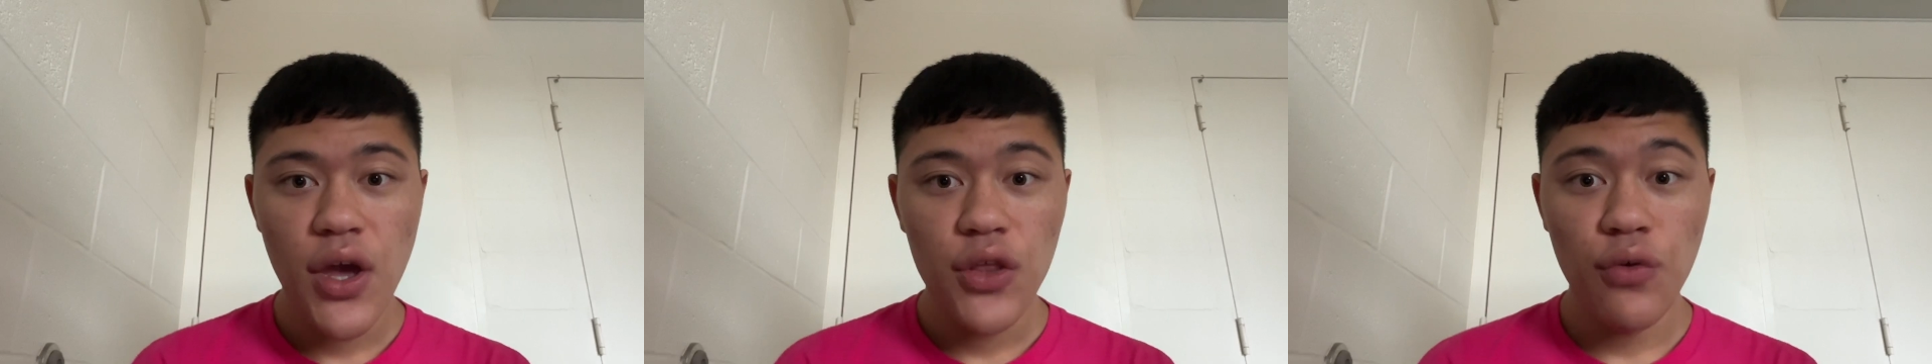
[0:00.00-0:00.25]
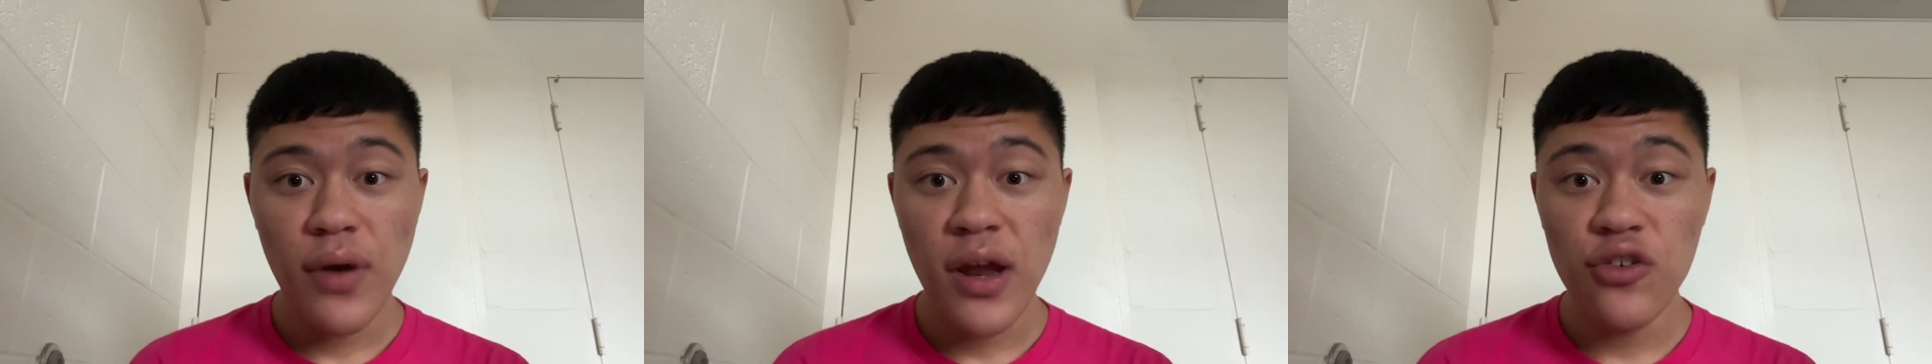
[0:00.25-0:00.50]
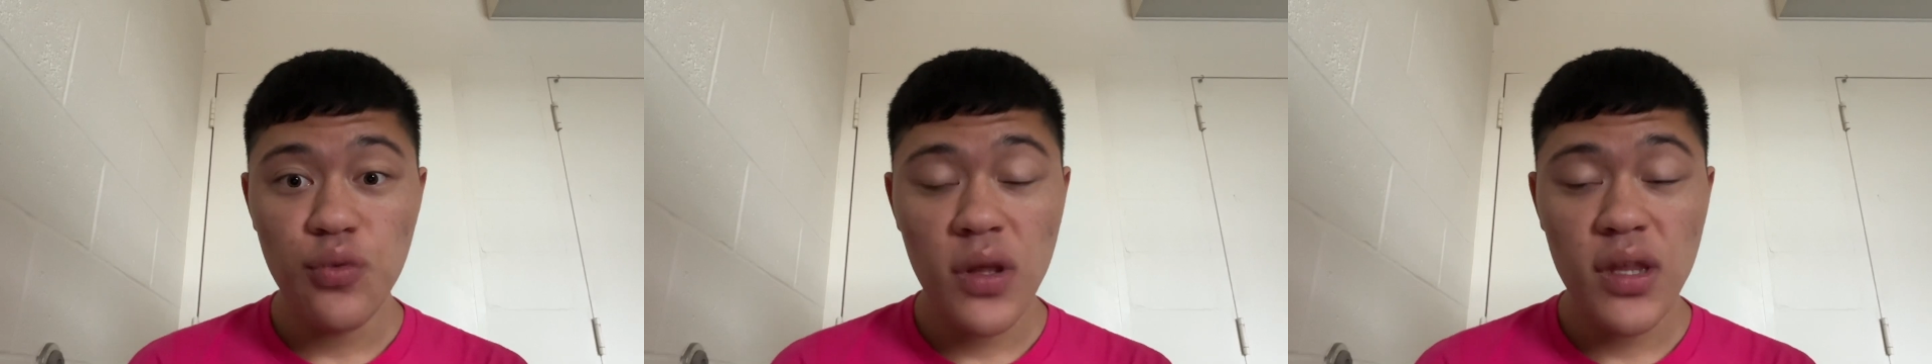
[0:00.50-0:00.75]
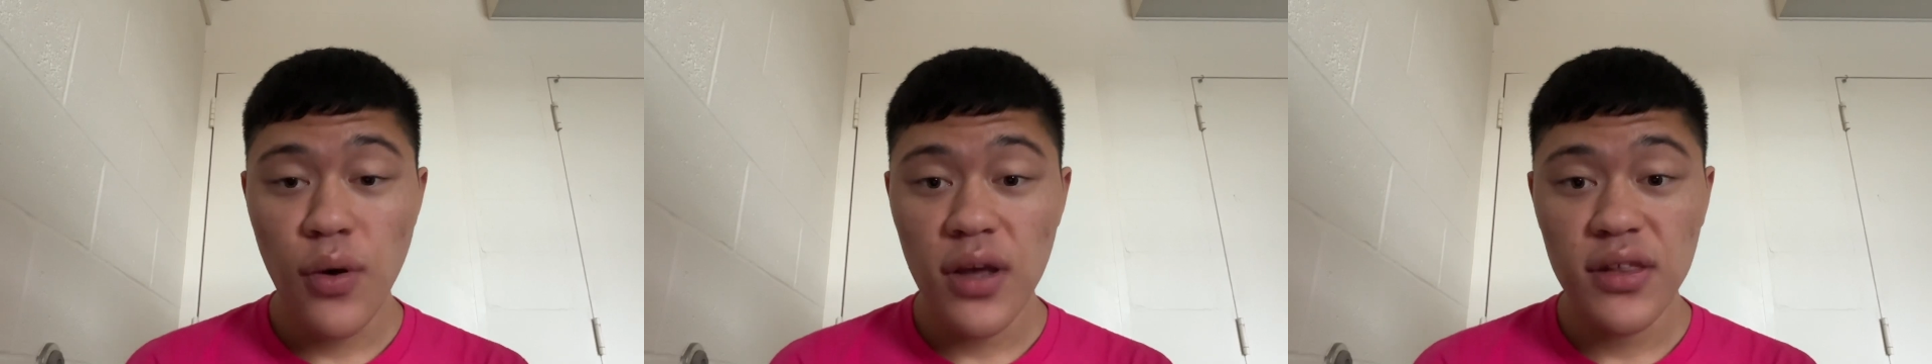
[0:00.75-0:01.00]
The Rangers
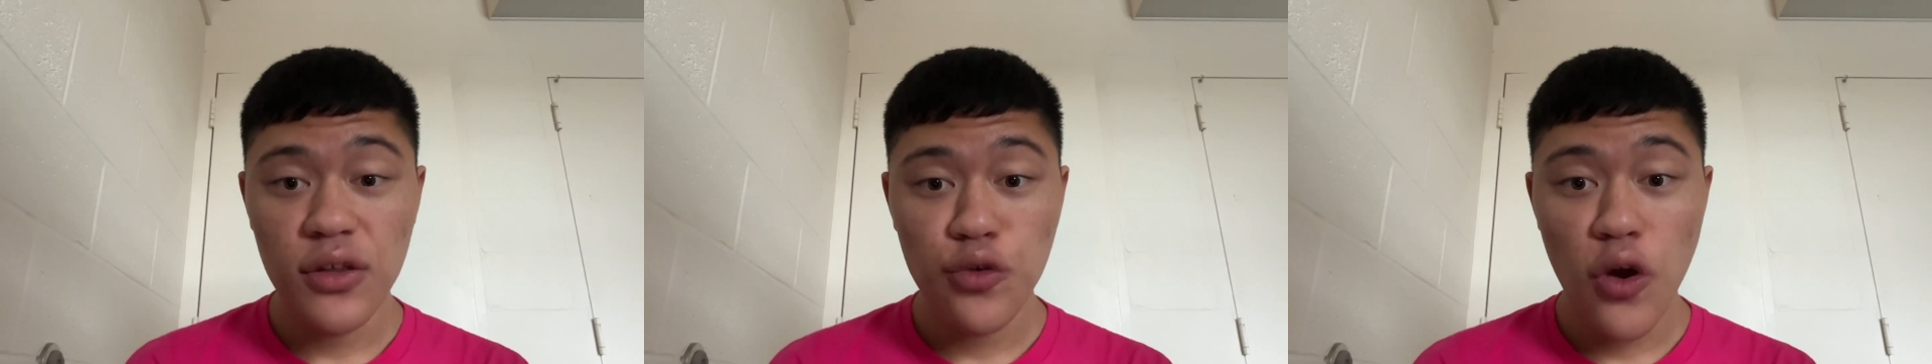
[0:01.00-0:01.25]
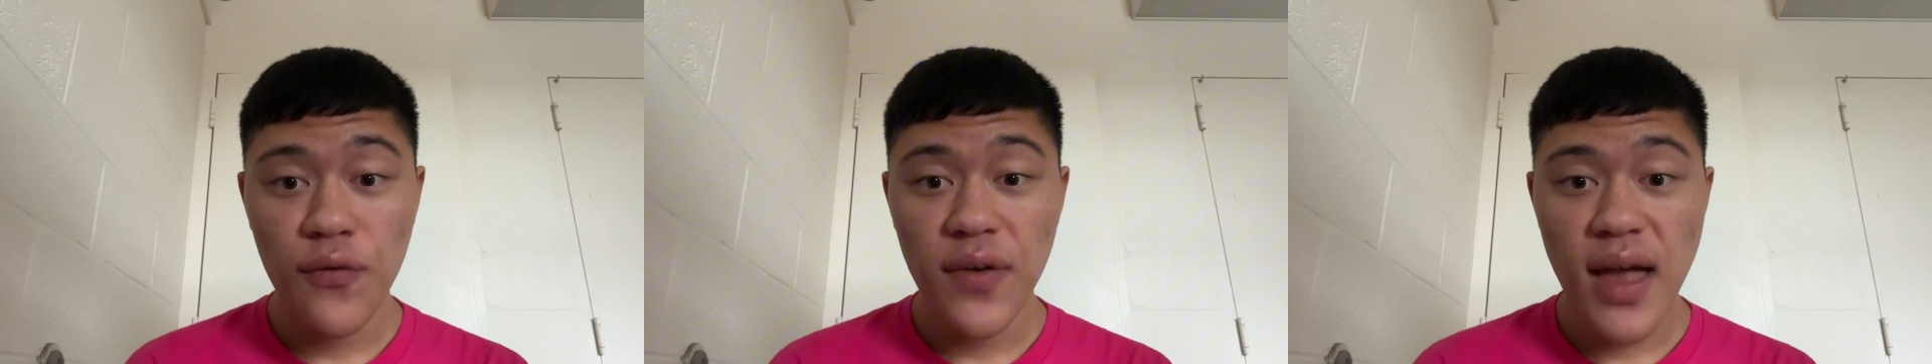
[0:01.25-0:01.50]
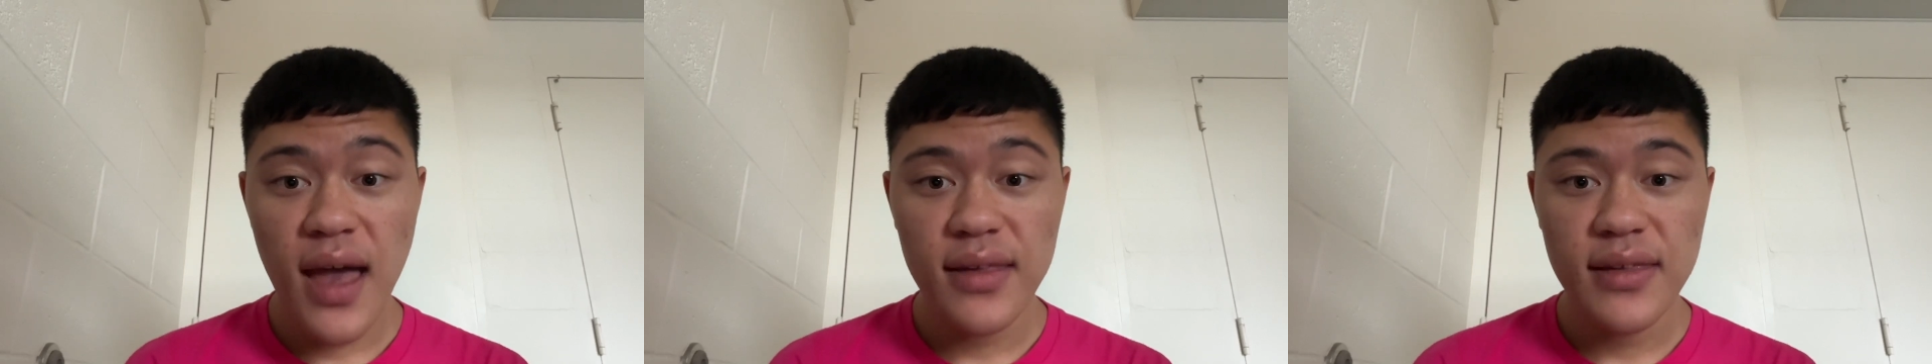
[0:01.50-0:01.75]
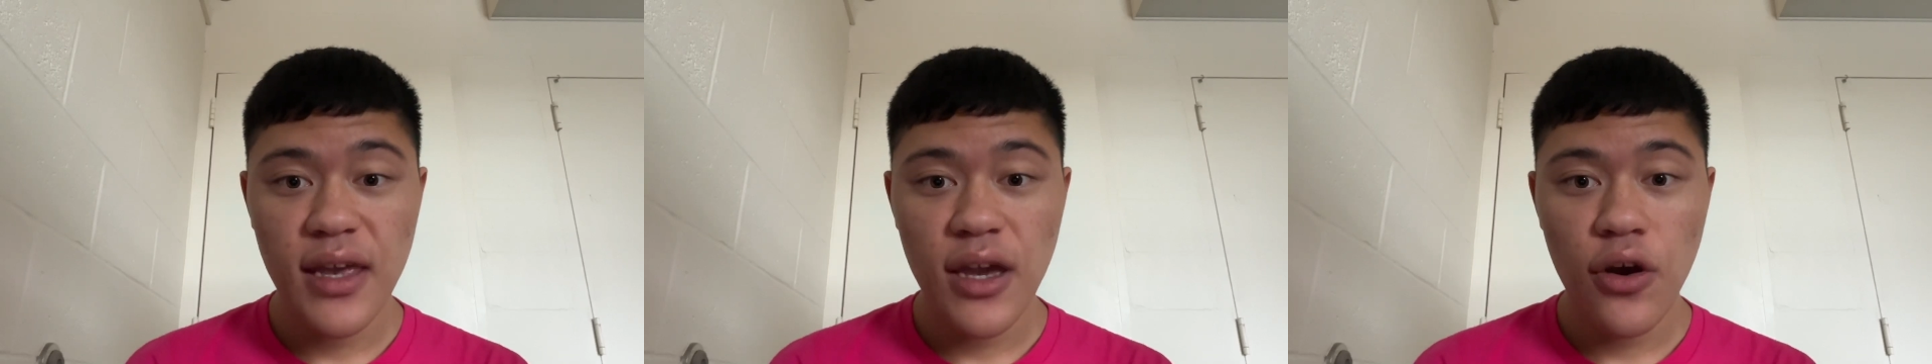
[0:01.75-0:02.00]
won the President's Trophy
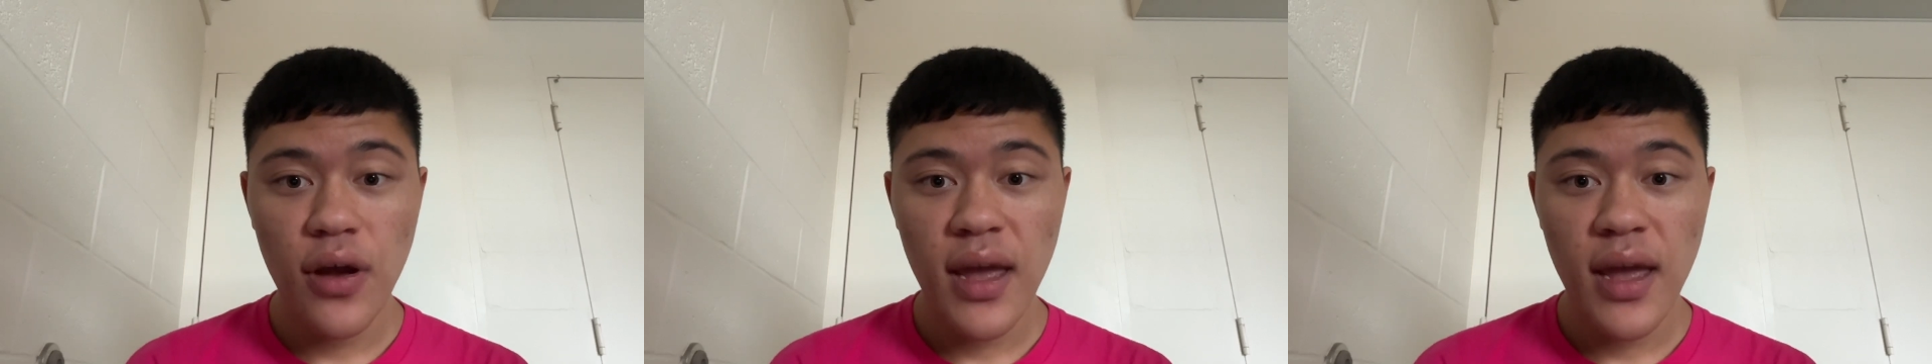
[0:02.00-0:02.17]
last year,